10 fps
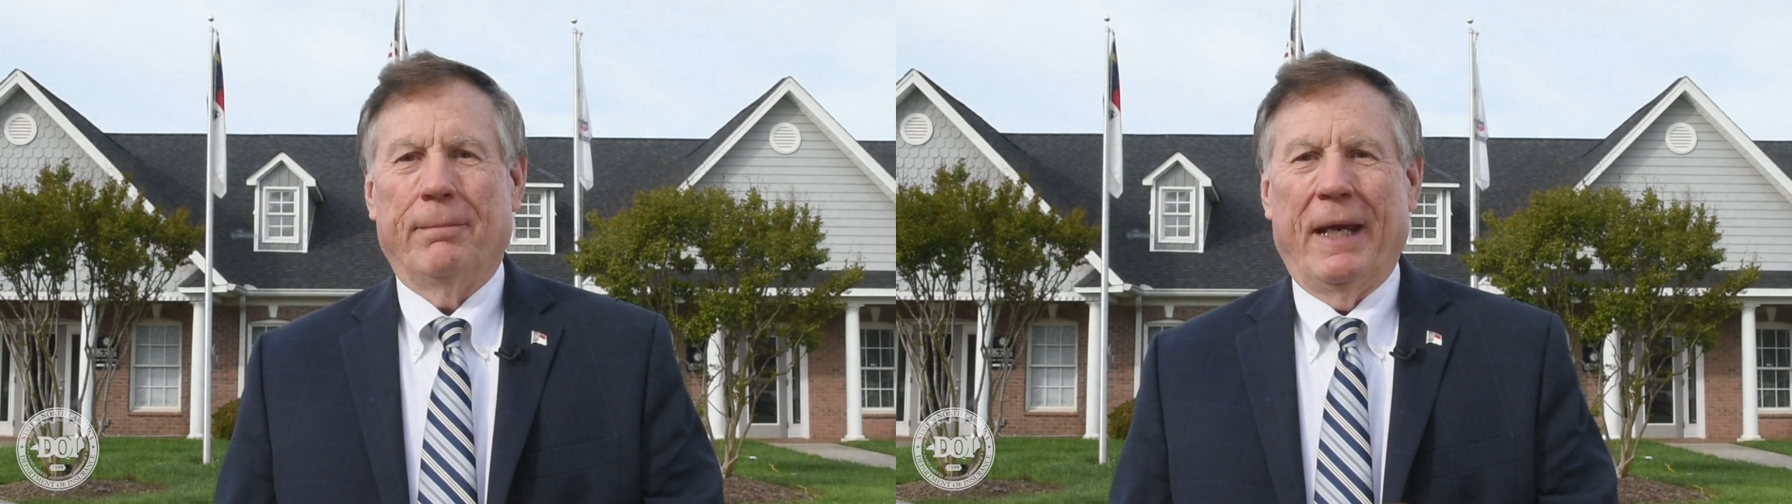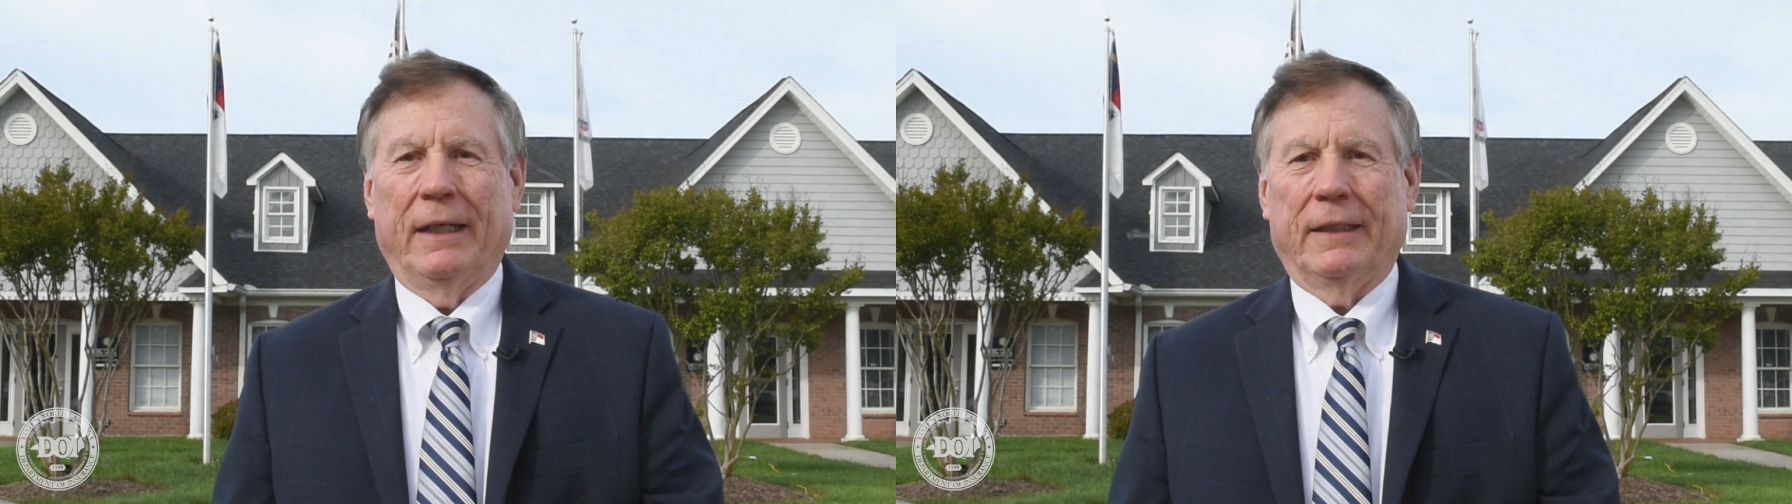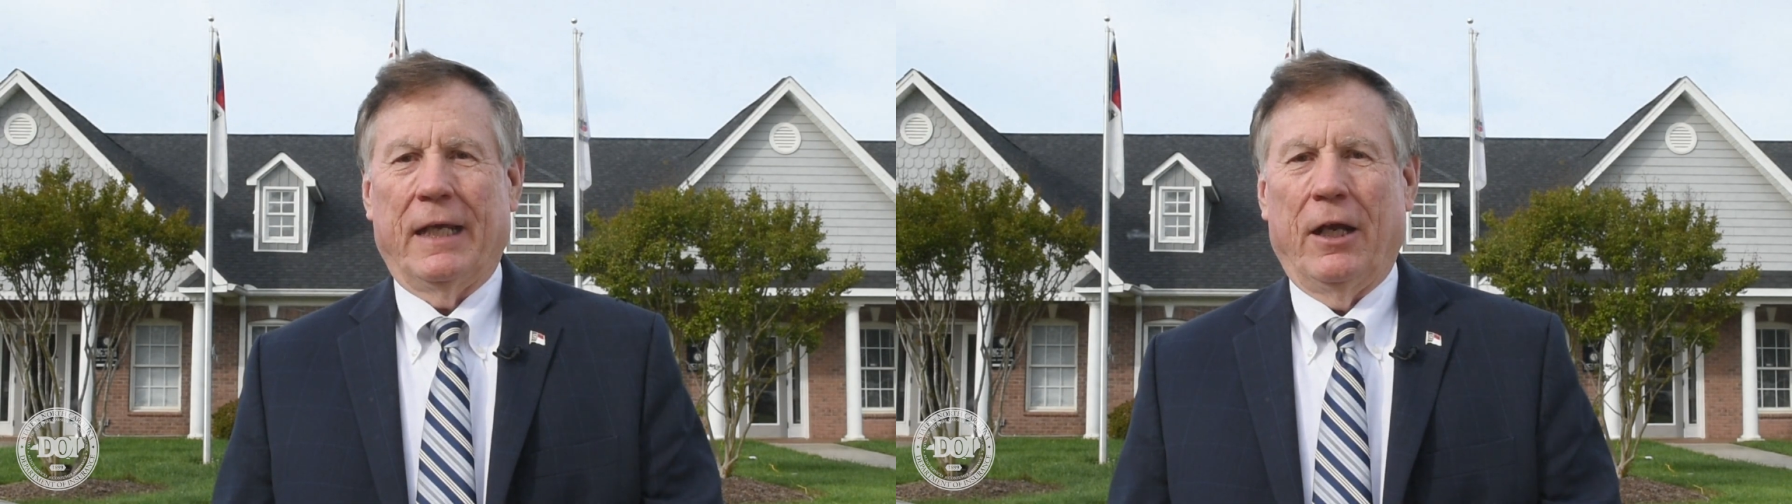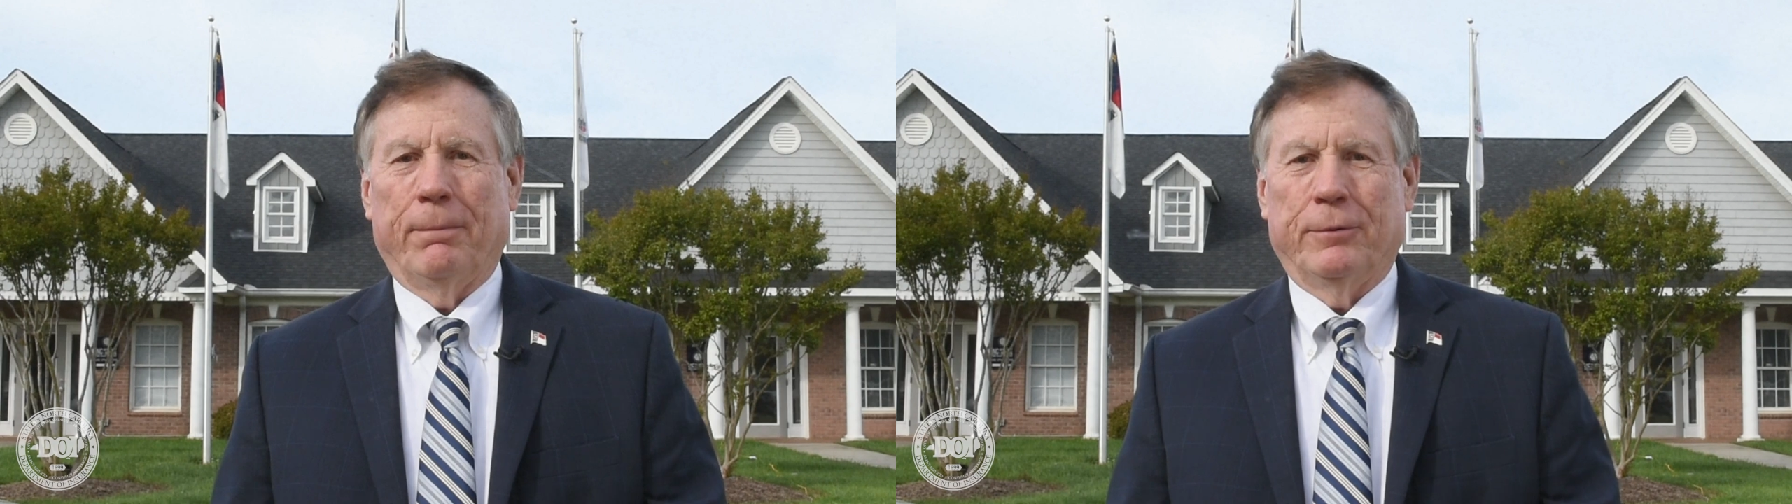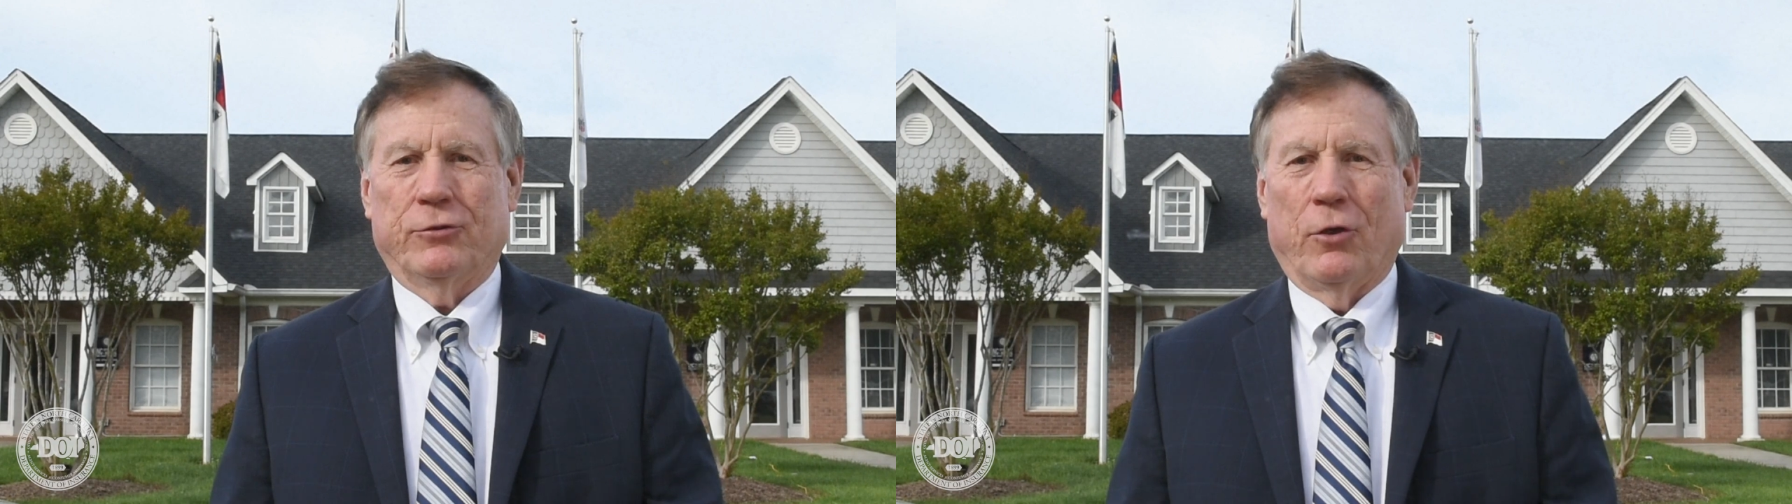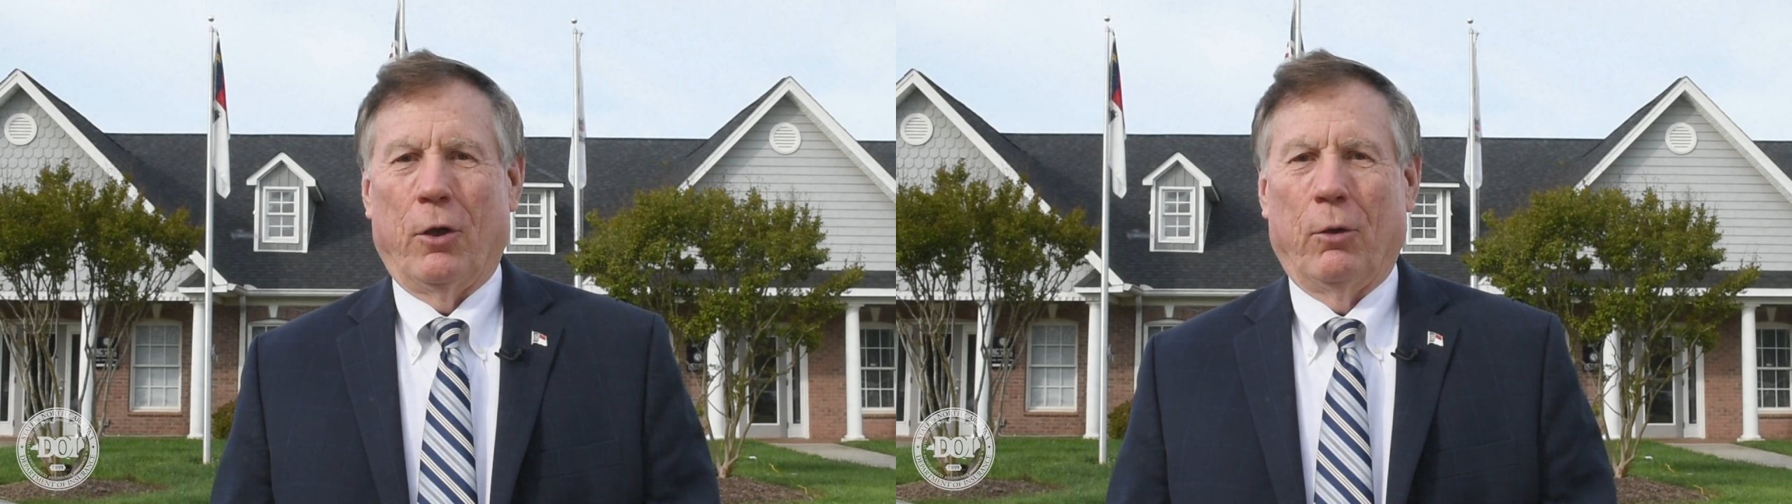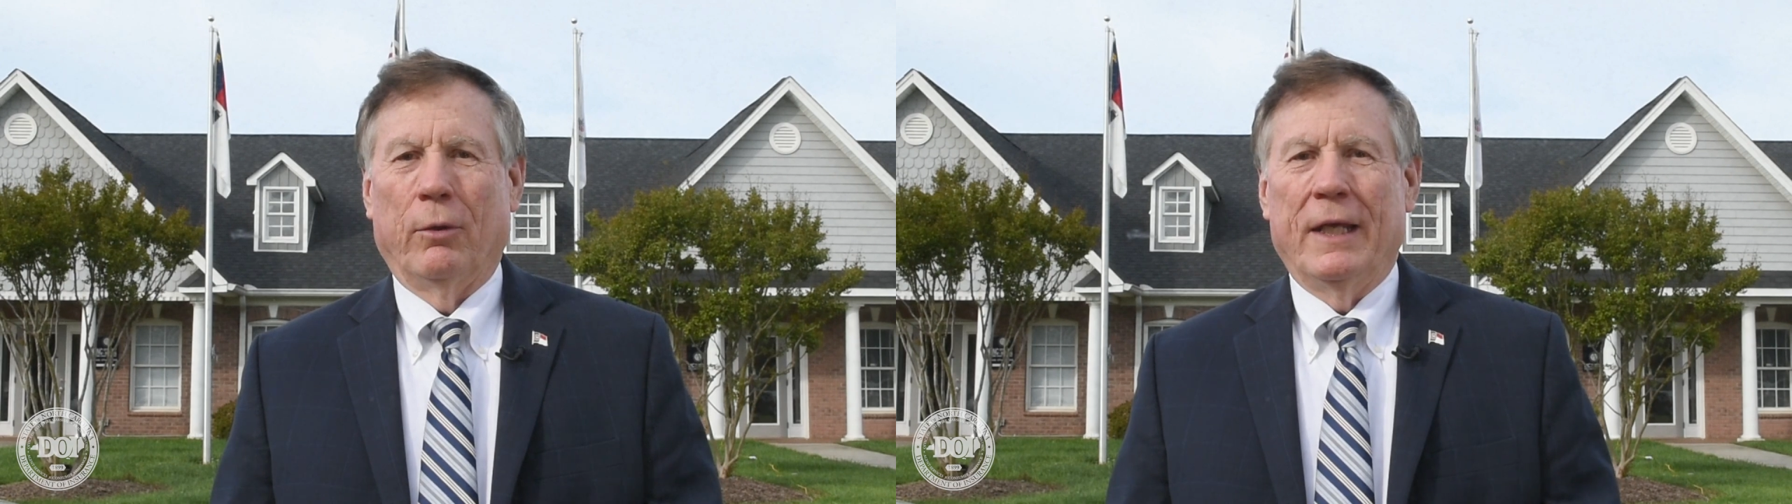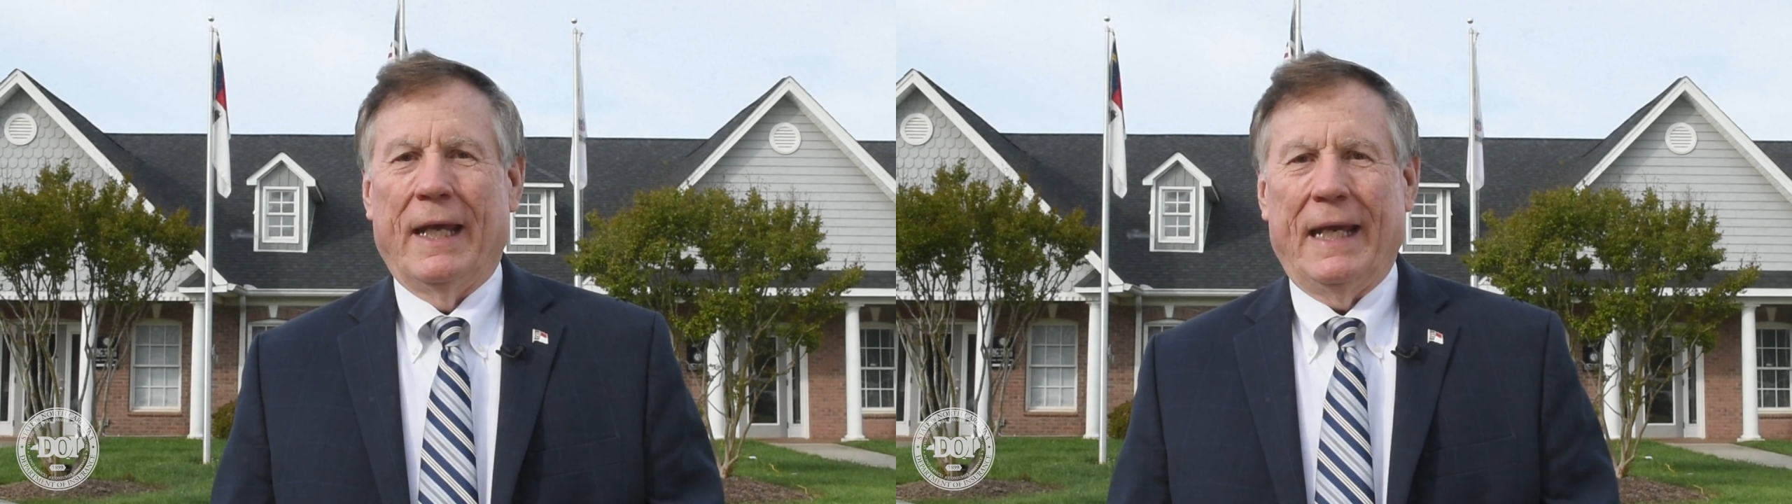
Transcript: Medicare Patrol,